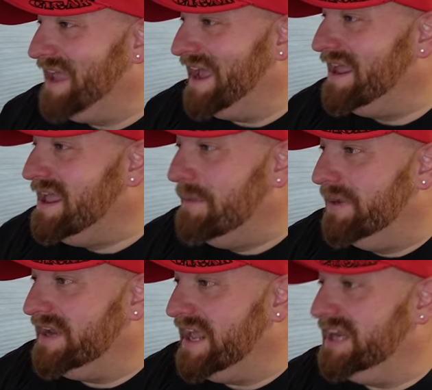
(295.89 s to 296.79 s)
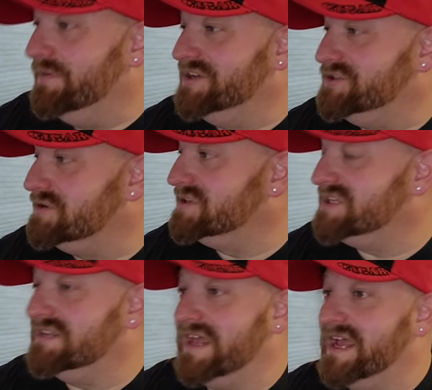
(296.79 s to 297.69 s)
okay, but anyways, you can
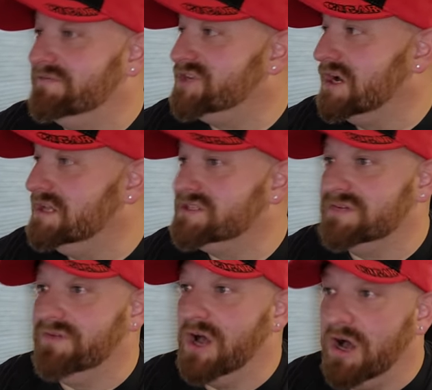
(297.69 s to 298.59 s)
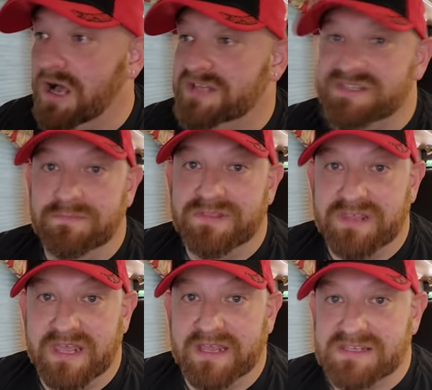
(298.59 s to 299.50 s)
see they have tons of awesome
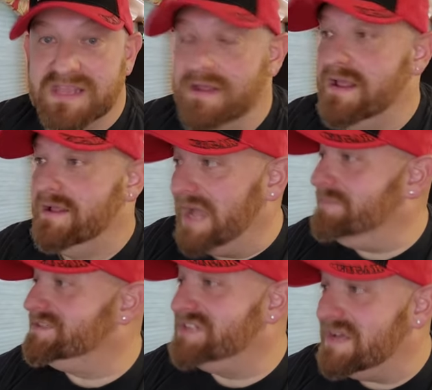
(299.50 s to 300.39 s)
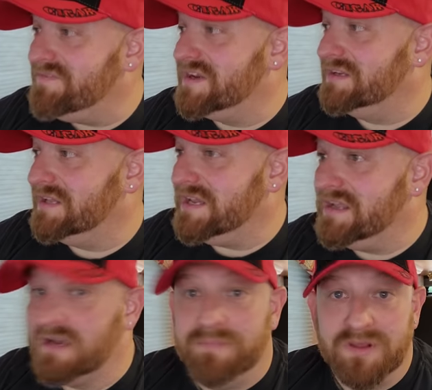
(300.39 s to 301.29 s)
things. I'm definitely
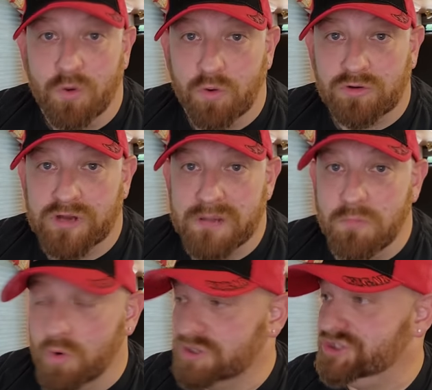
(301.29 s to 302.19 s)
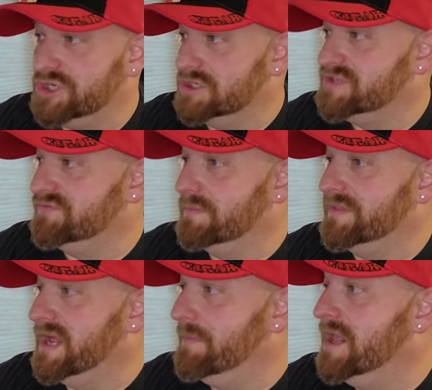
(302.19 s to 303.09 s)
going to be ordering more shirts
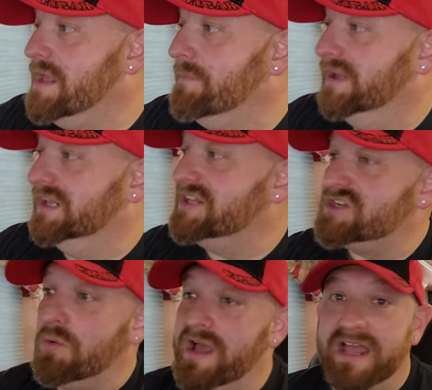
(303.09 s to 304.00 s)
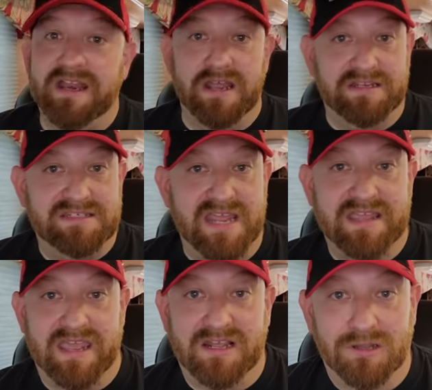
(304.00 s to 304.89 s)
from them. But let's go ahead and
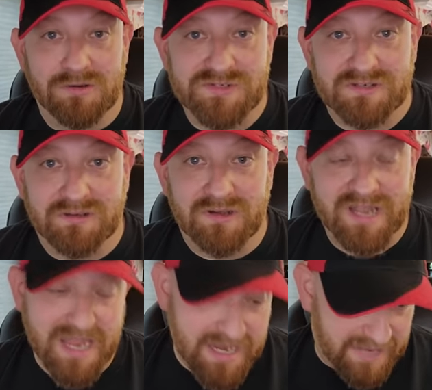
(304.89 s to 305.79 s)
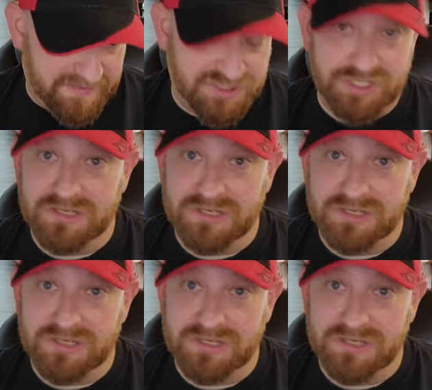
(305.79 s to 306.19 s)
take a closer look at the